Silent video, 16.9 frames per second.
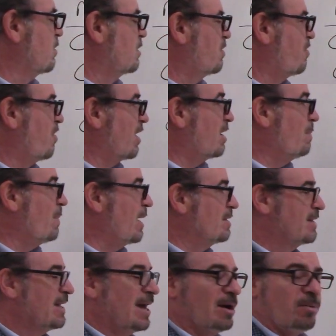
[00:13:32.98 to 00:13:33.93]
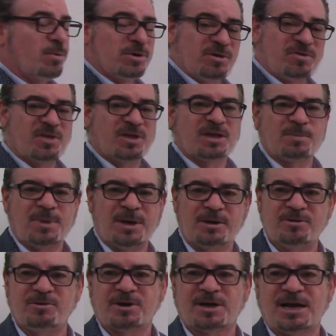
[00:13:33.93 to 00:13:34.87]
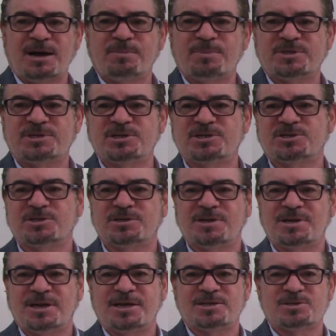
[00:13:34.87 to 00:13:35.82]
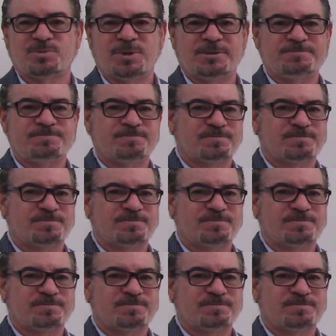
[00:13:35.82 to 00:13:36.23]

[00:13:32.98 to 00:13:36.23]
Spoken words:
think about that when you think about your competition as well.